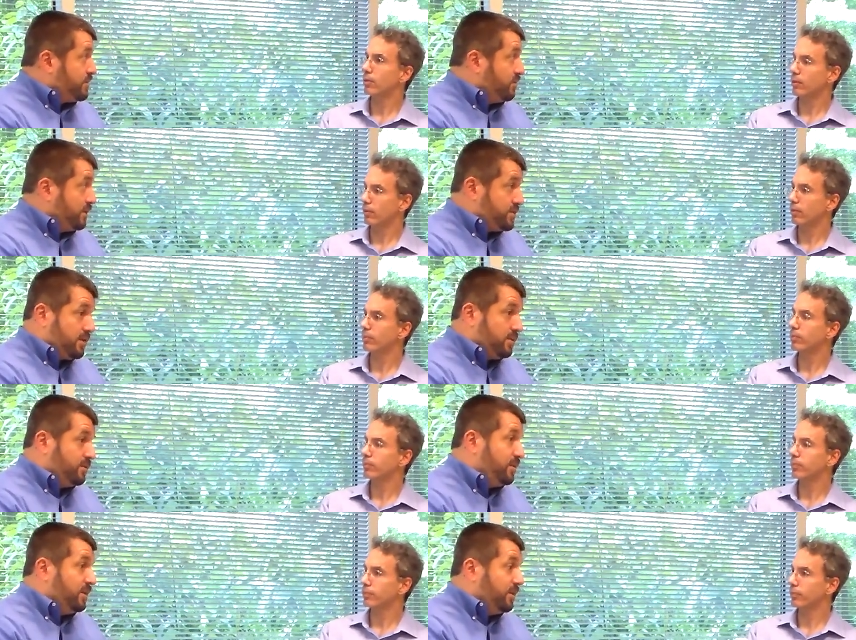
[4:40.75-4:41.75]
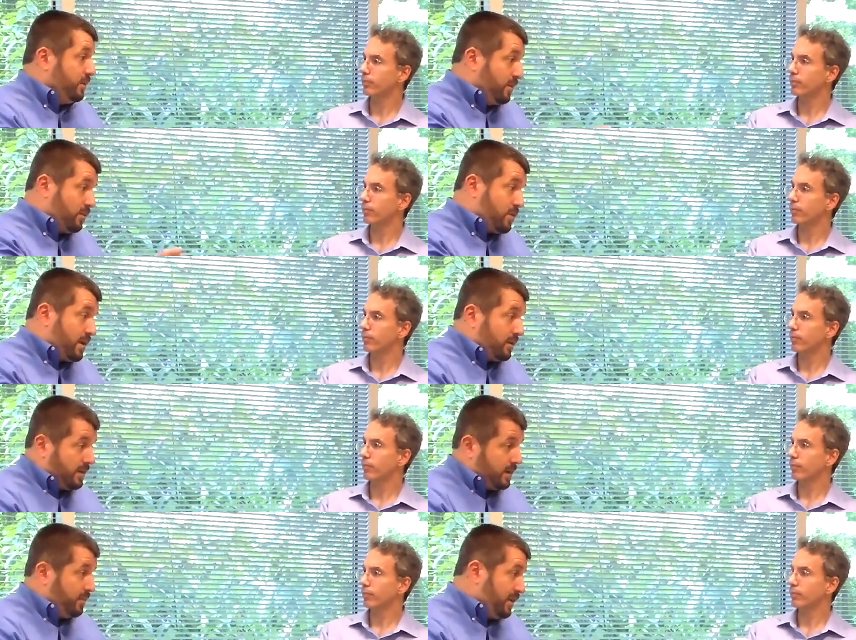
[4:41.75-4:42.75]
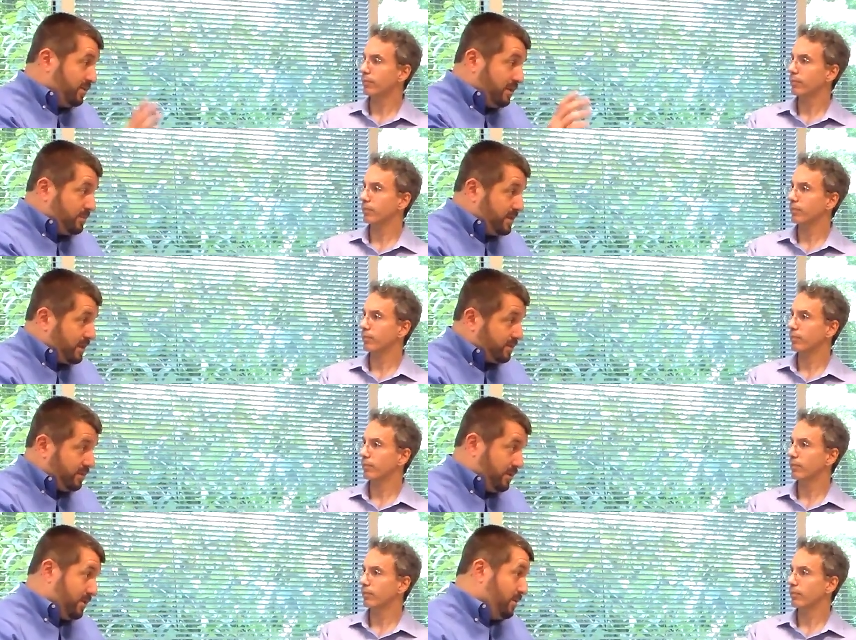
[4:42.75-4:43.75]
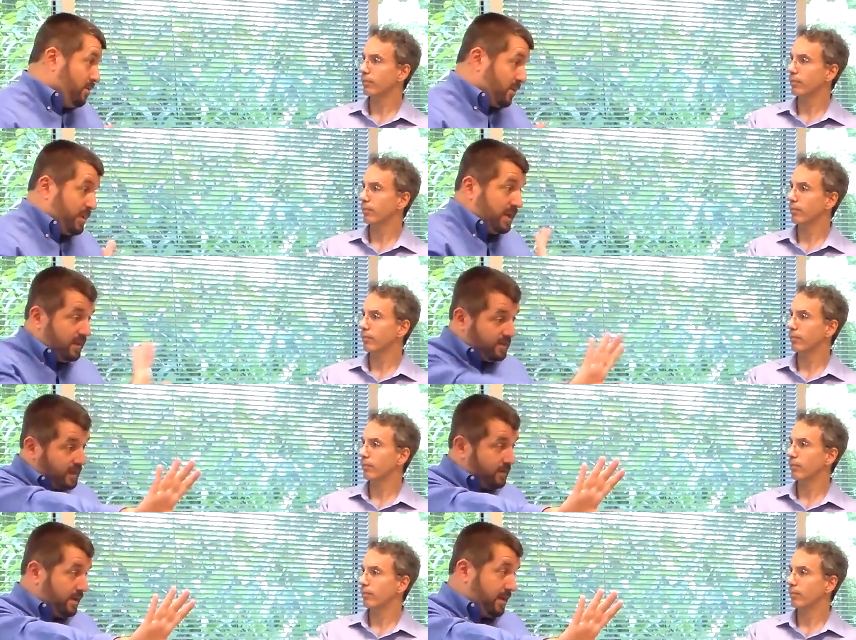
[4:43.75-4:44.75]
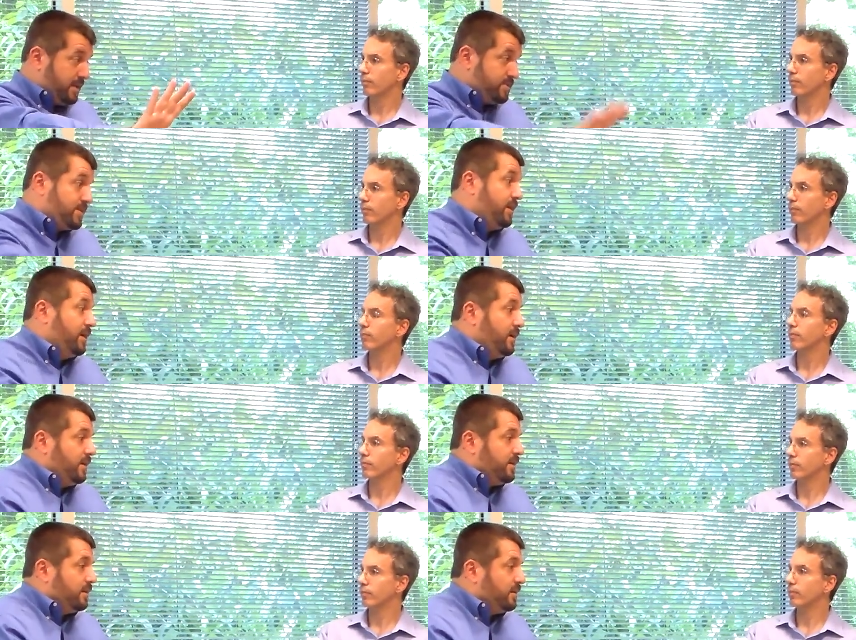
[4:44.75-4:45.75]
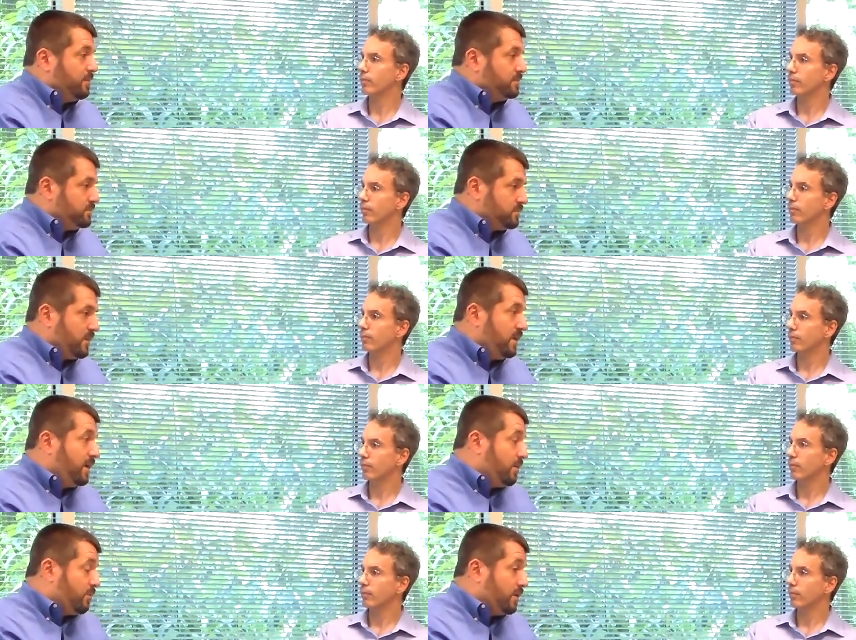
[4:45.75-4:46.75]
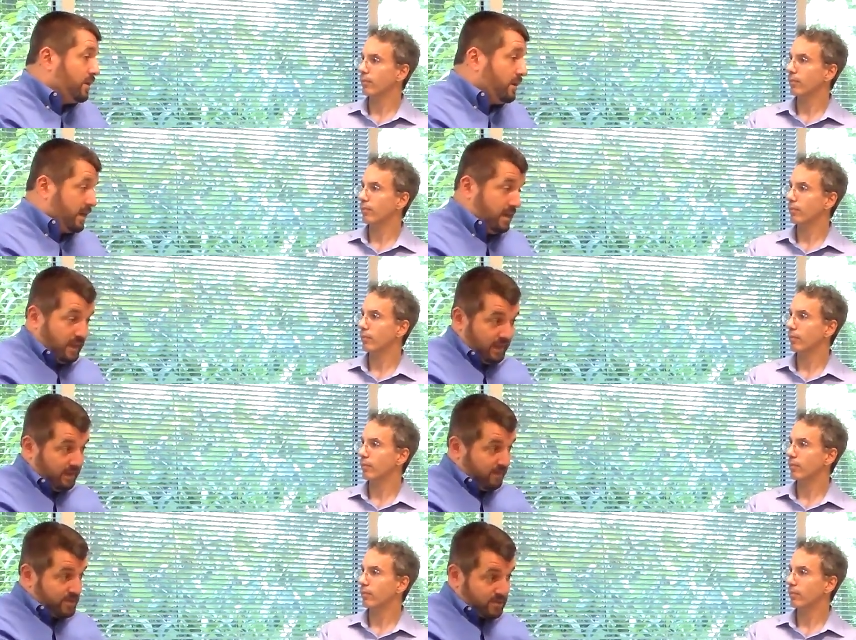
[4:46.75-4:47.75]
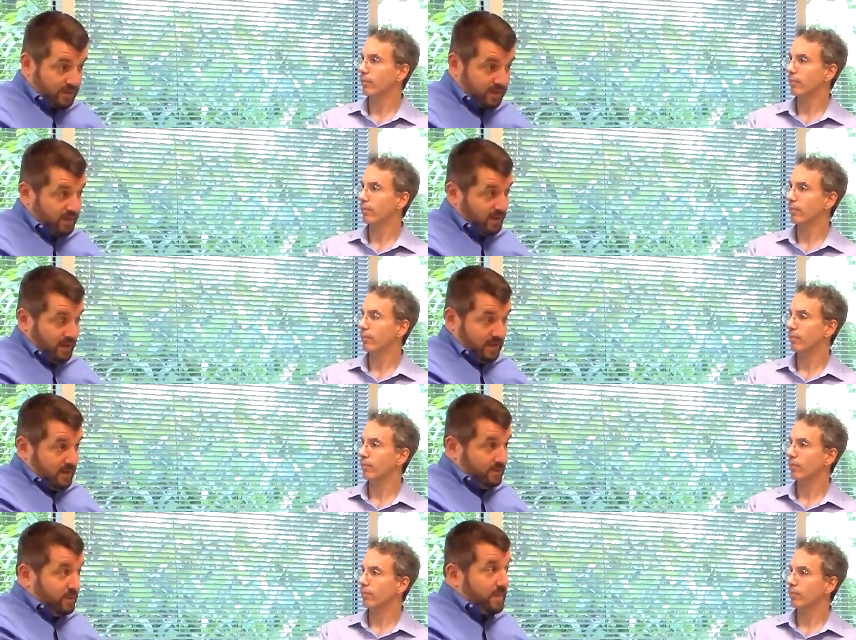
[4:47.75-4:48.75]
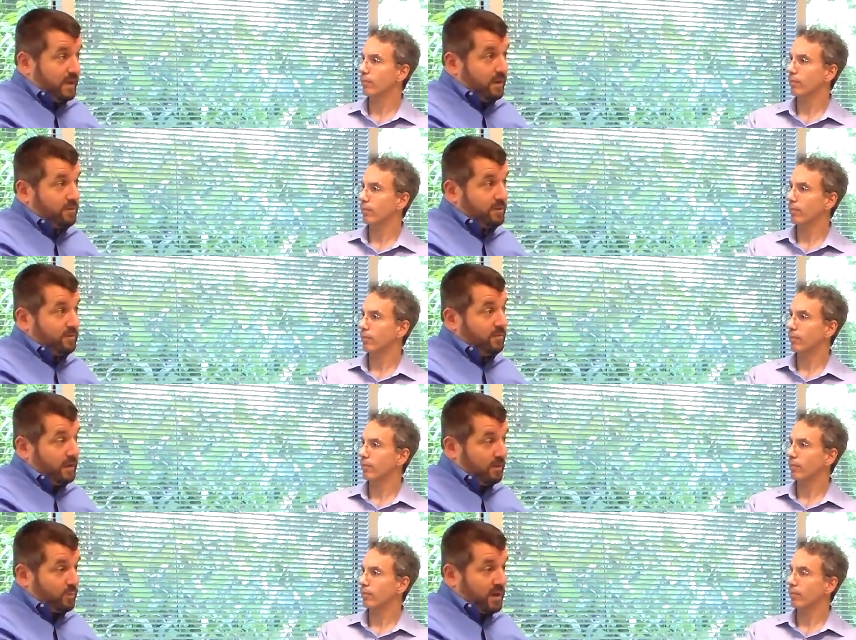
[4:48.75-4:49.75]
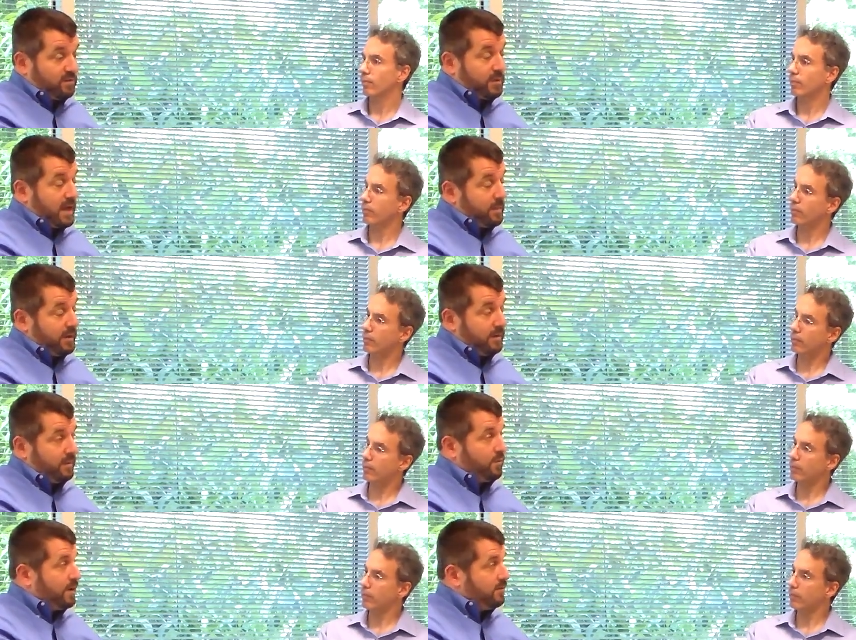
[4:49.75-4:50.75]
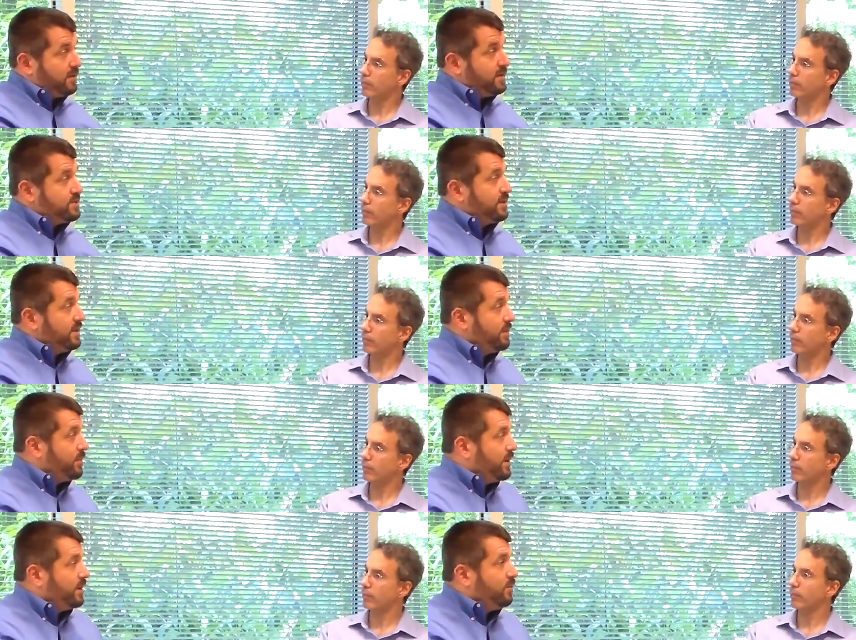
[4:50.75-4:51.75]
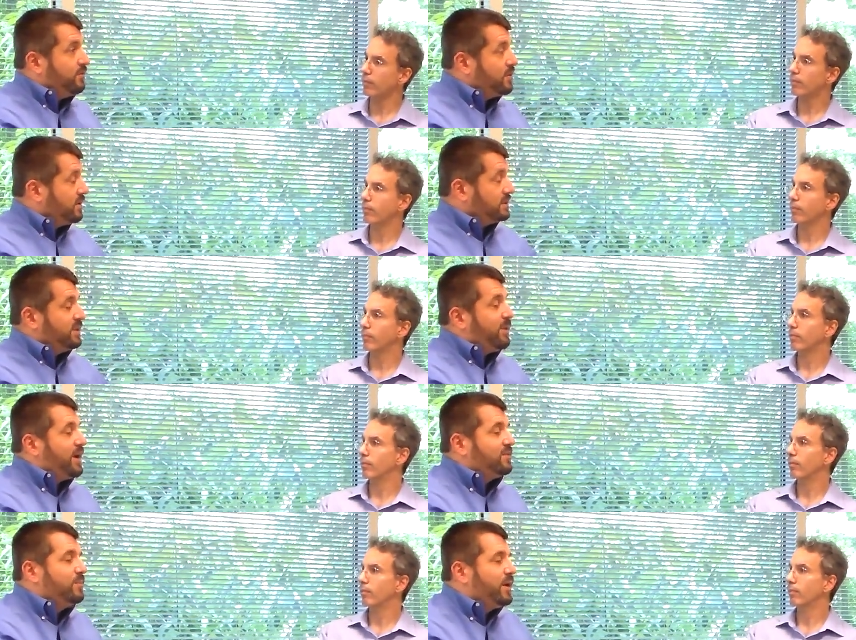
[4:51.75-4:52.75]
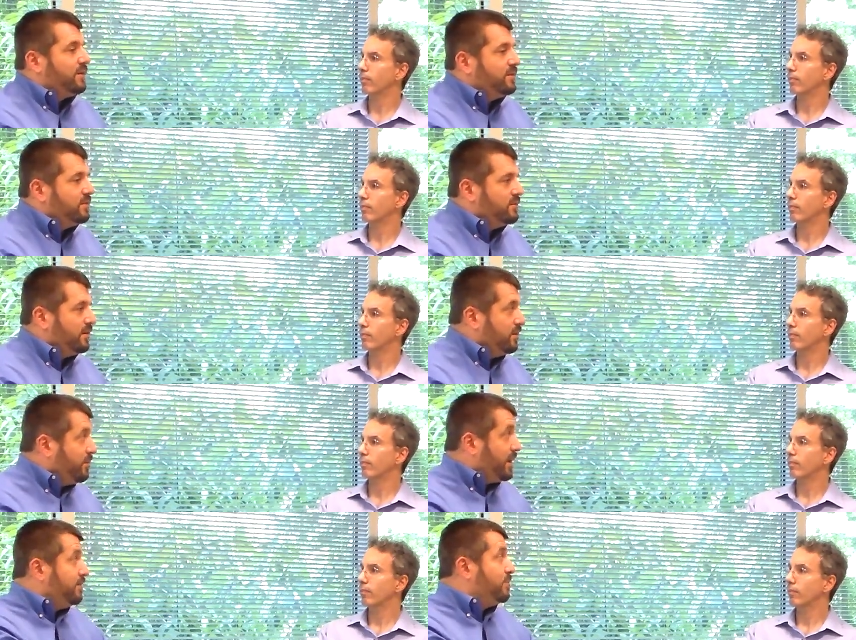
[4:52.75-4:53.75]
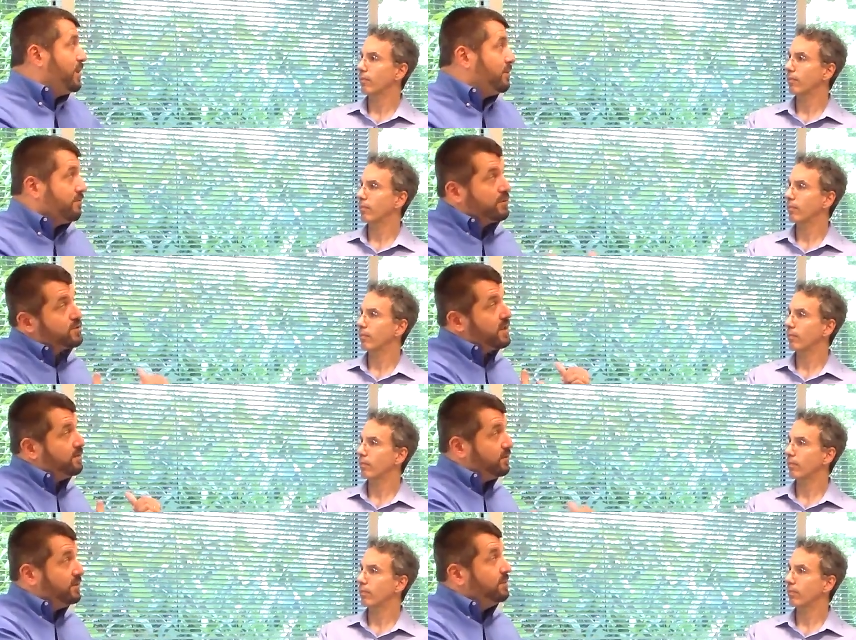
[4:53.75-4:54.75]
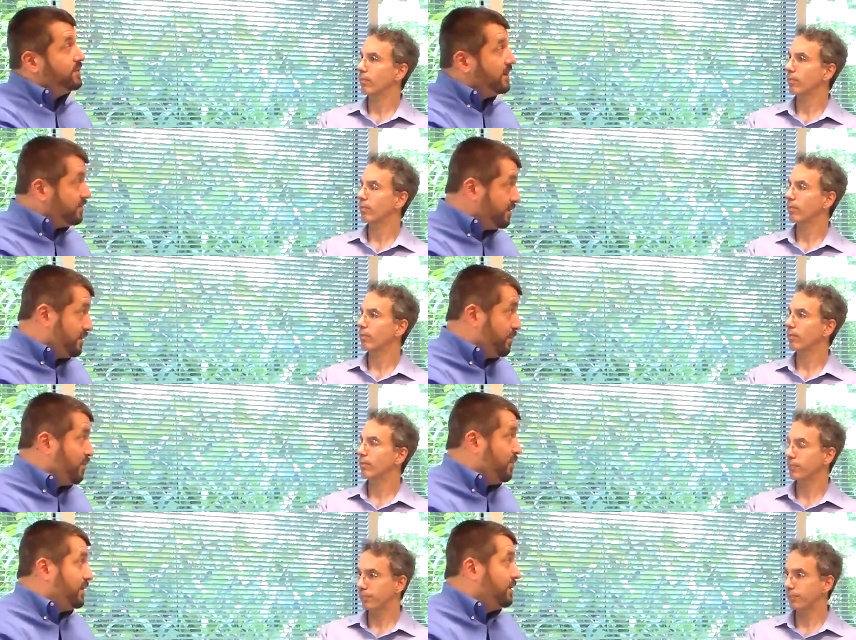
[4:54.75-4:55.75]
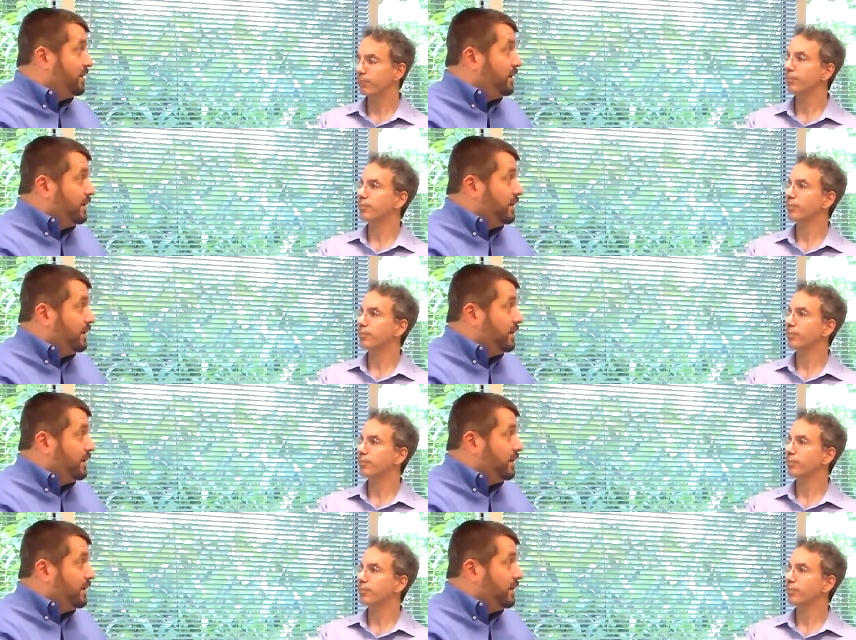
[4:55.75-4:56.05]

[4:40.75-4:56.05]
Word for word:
Speaker 1: options we chose. You can do it either way. Uh, mm-hmm. Mini C M T S, you could do R P Ds out at the edge. Um, it, it really, and, and then eventually something else that, that possibly happened that we haven't touched on yet, but I know we've talked in the past about is, you know, you might even be able to virtualize a C M T S at some point.